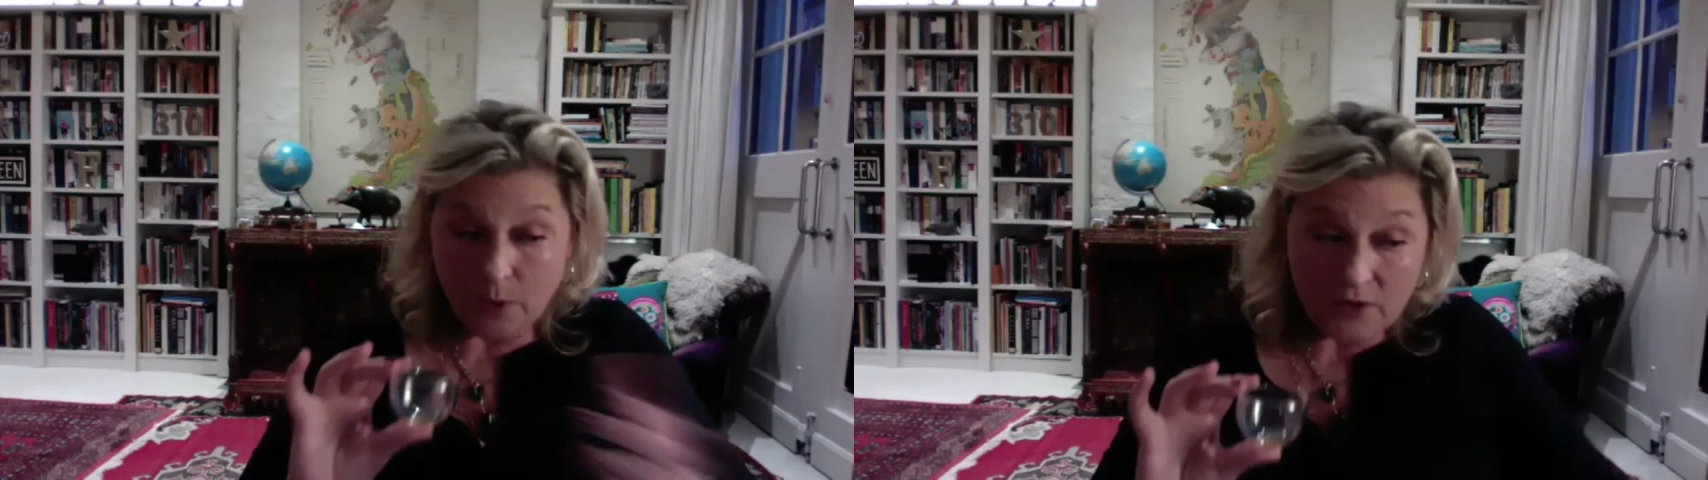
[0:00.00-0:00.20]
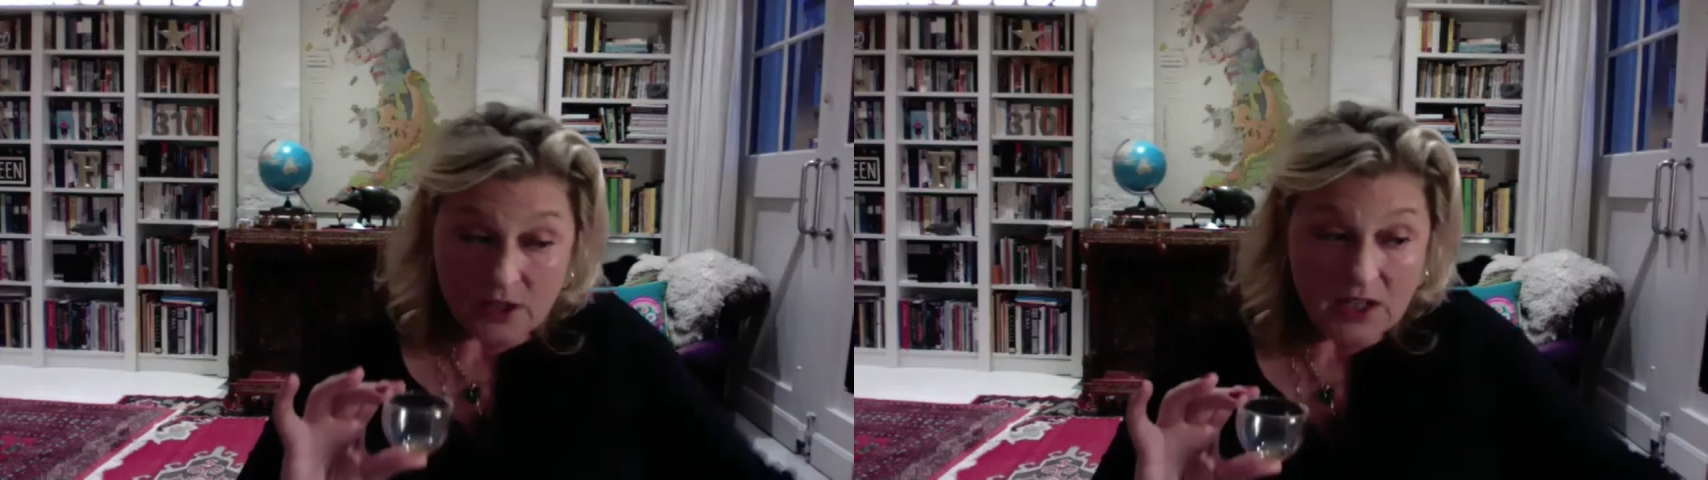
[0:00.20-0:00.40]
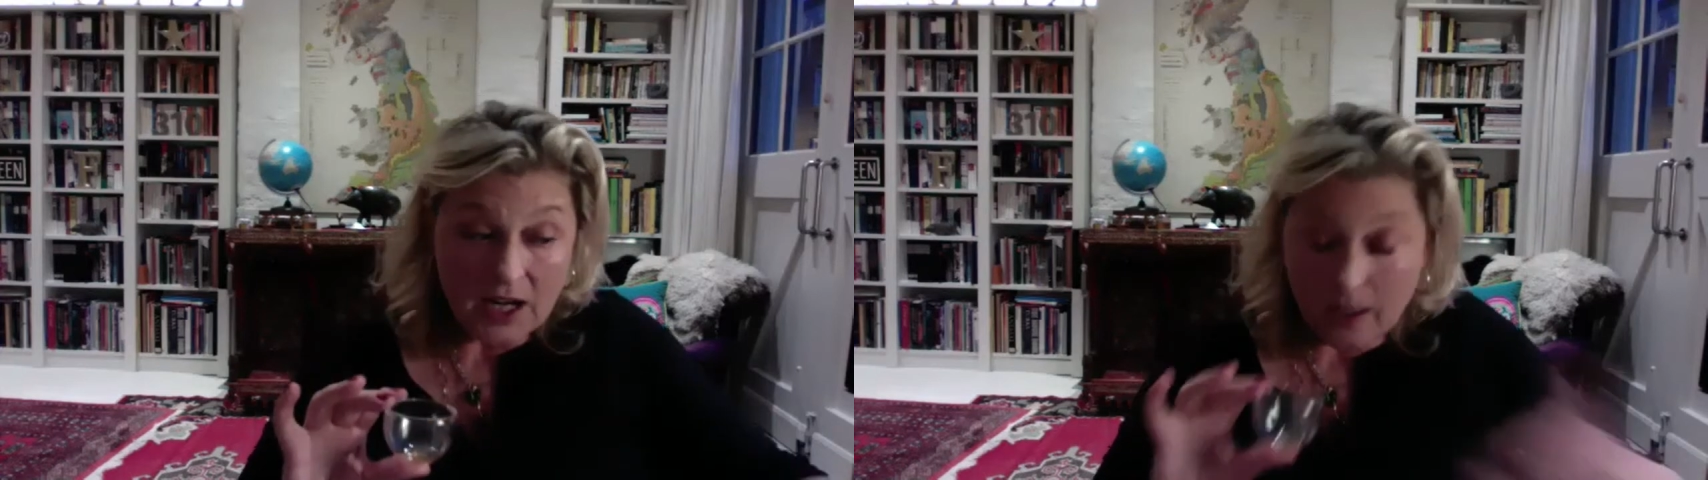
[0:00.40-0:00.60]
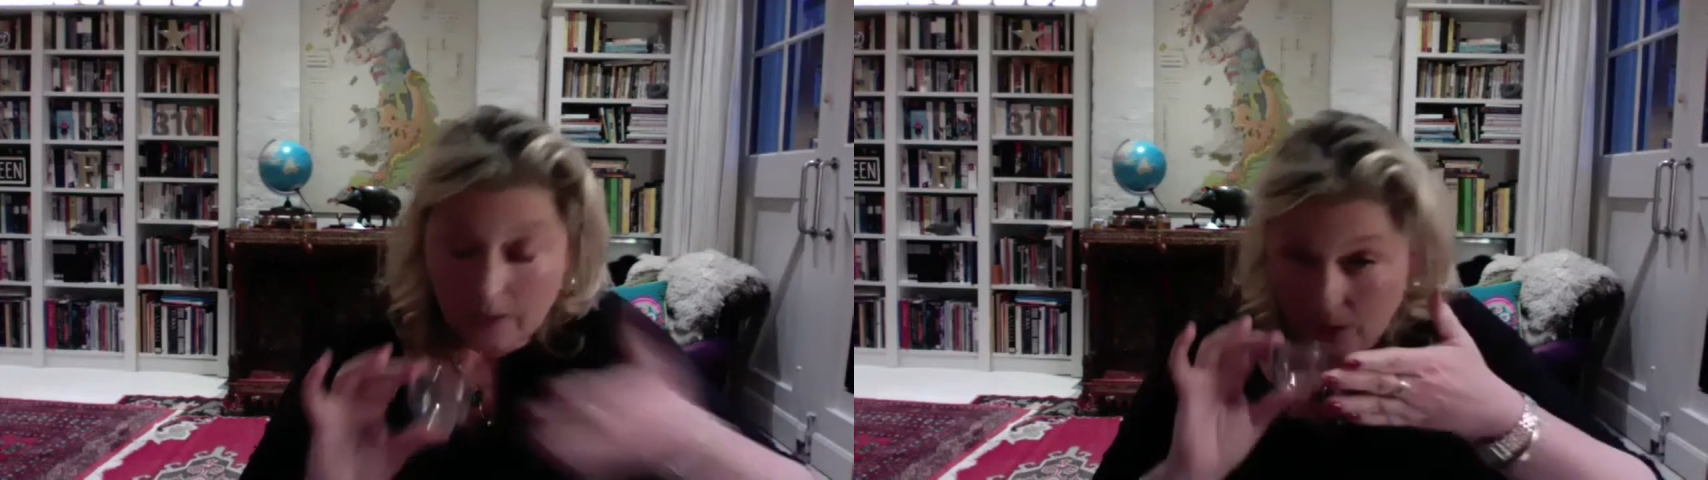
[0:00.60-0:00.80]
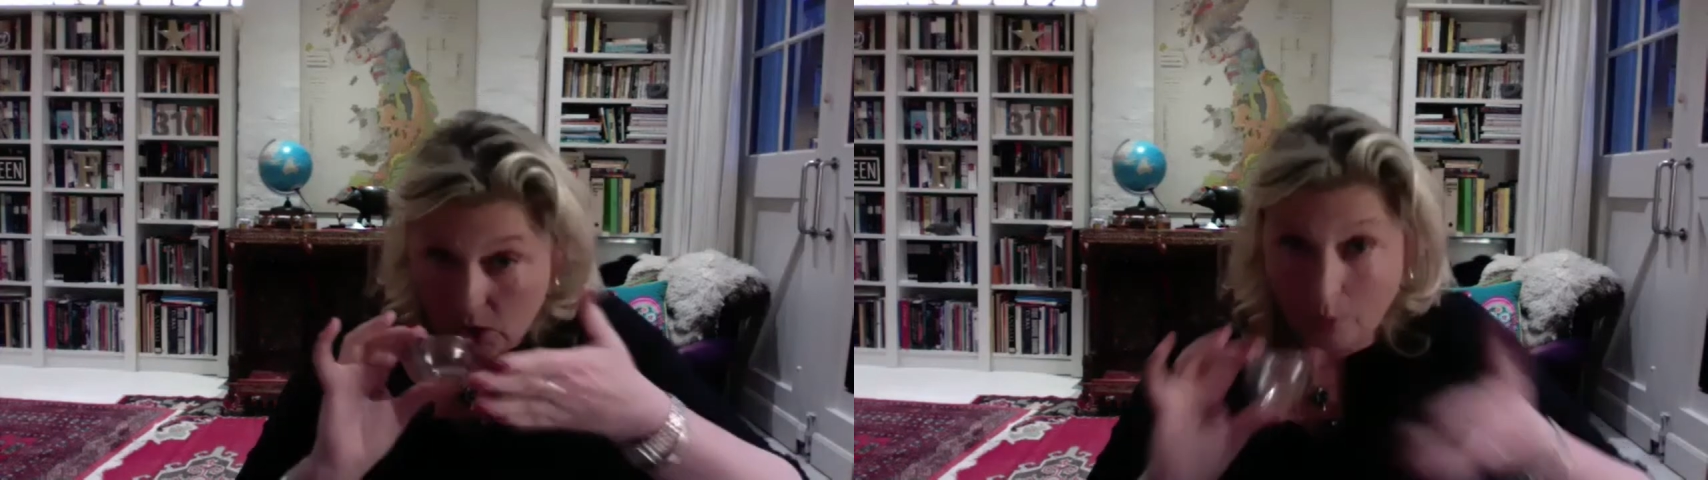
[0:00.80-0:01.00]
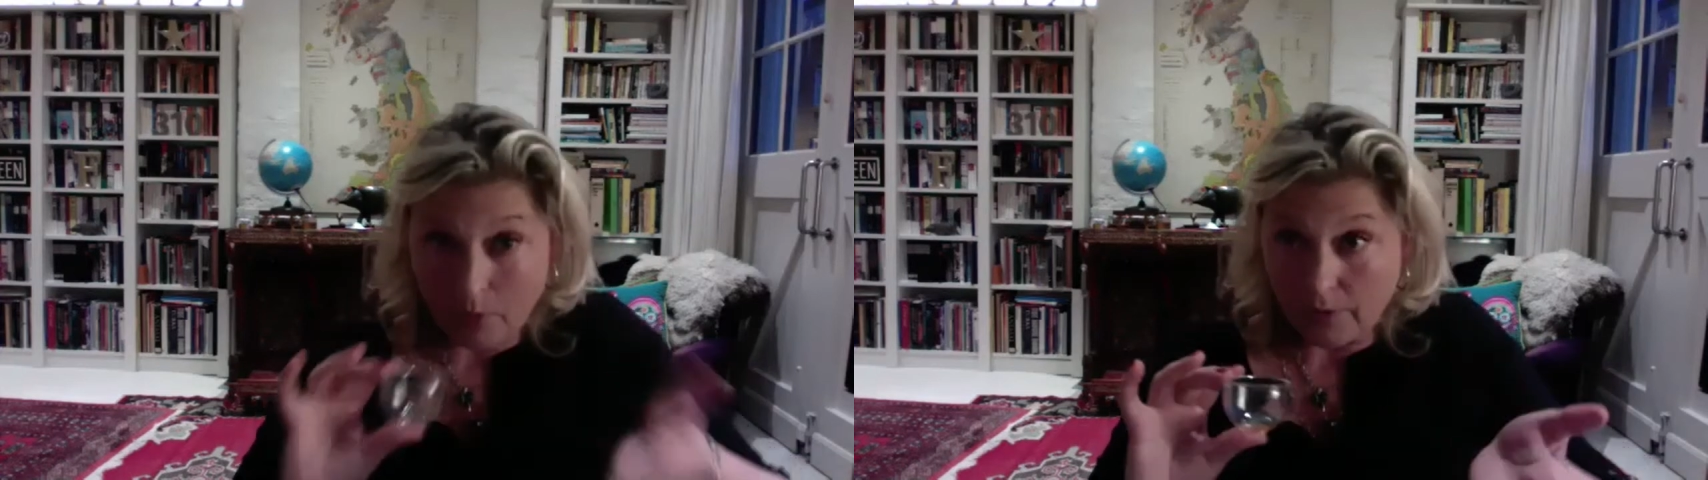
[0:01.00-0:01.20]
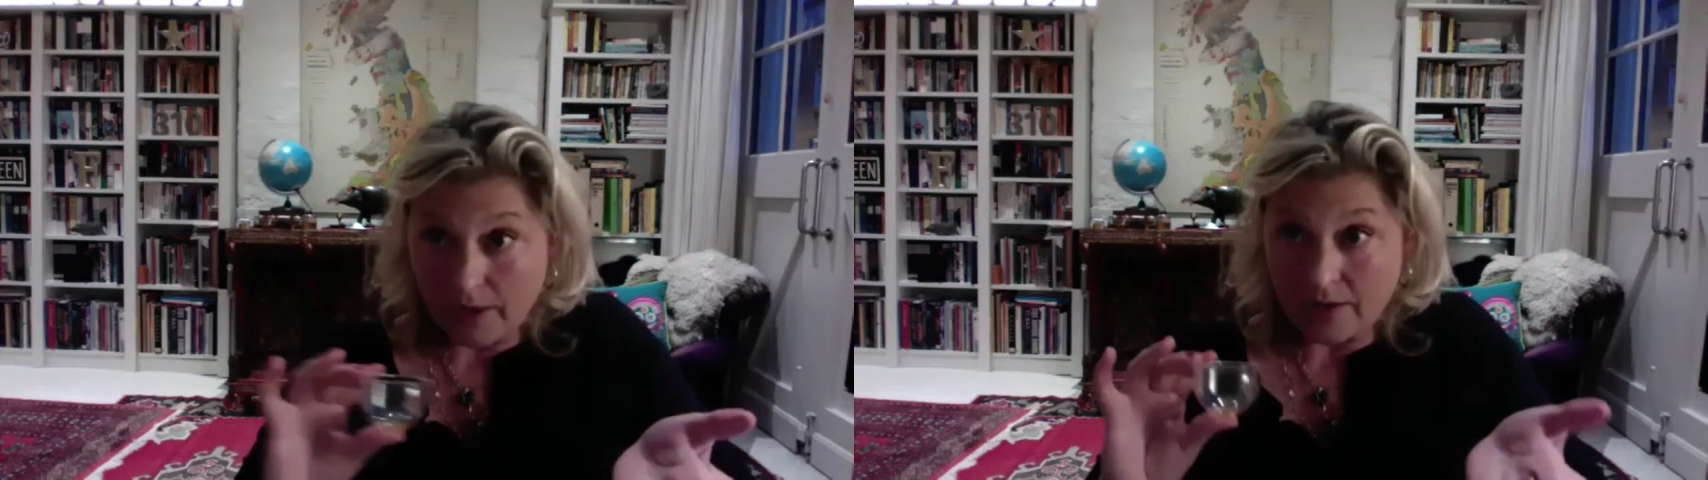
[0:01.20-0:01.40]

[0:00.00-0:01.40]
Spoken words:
I've just taken the top of it,